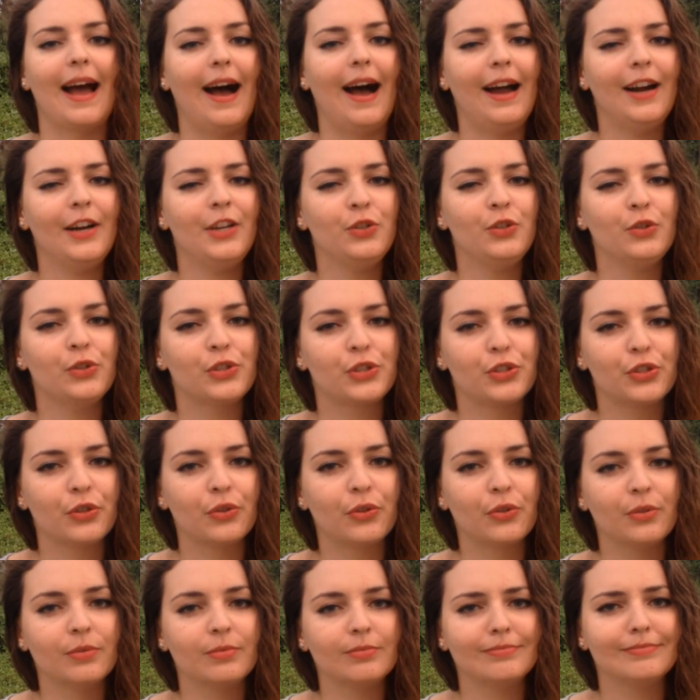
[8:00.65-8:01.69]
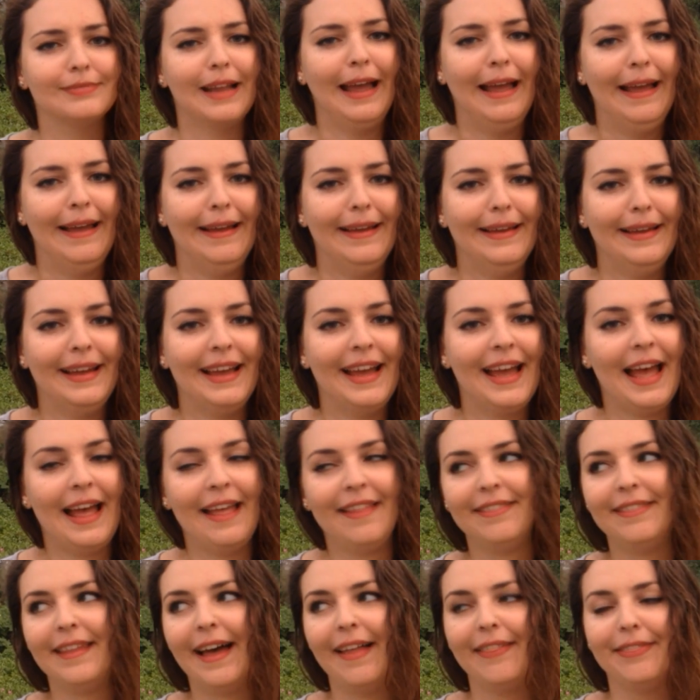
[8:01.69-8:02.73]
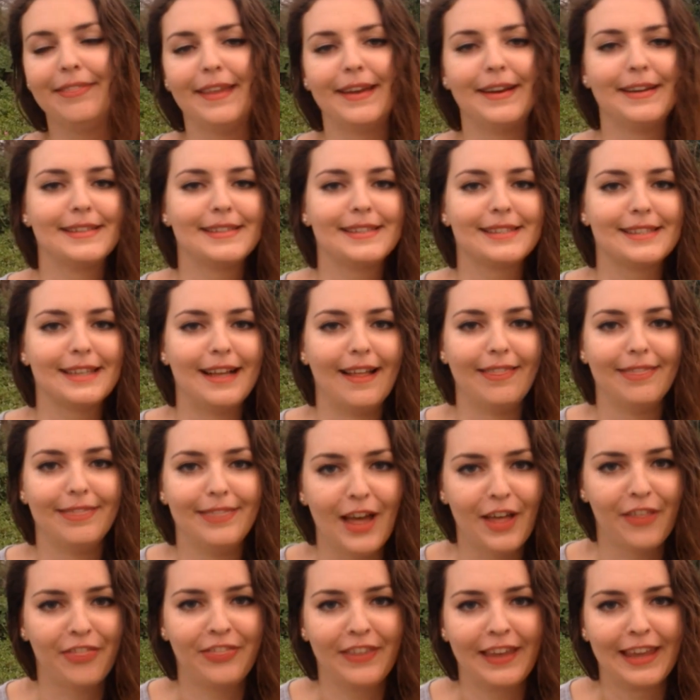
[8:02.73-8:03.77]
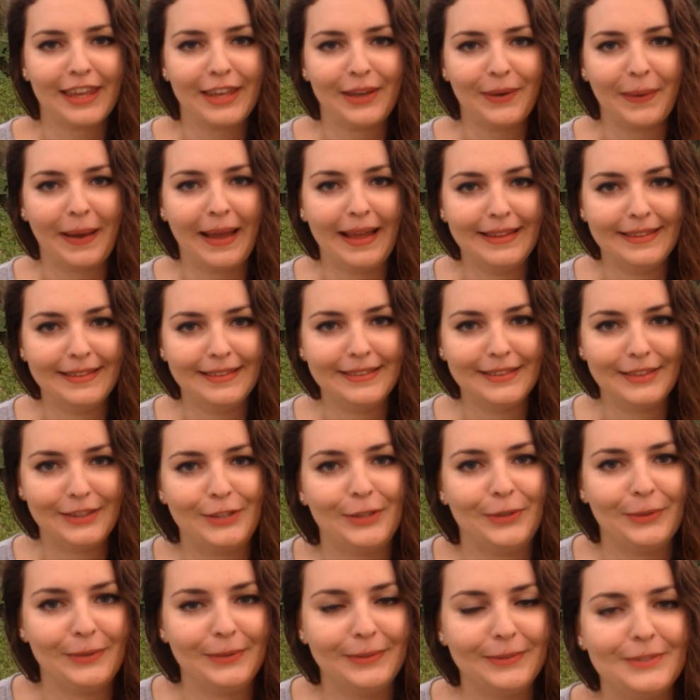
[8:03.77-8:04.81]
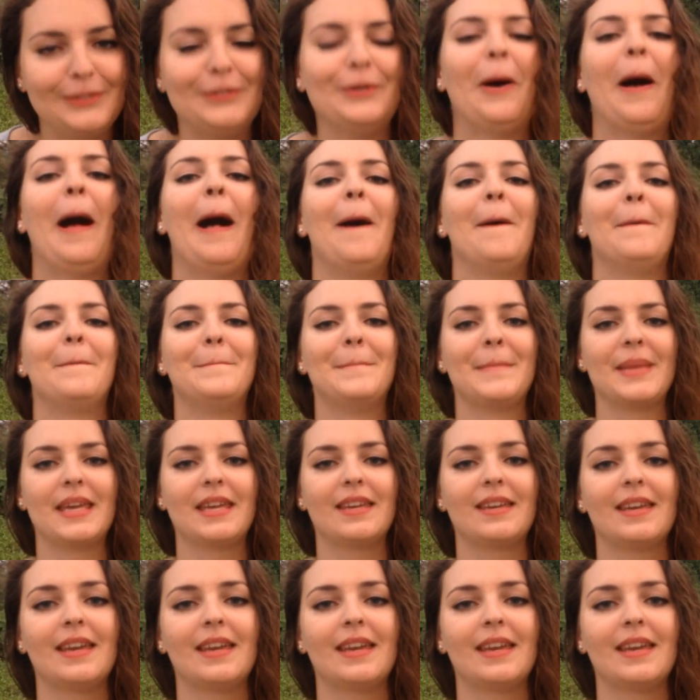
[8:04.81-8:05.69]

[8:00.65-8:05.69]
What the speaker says: are you sure that there's nothing you can do to help me?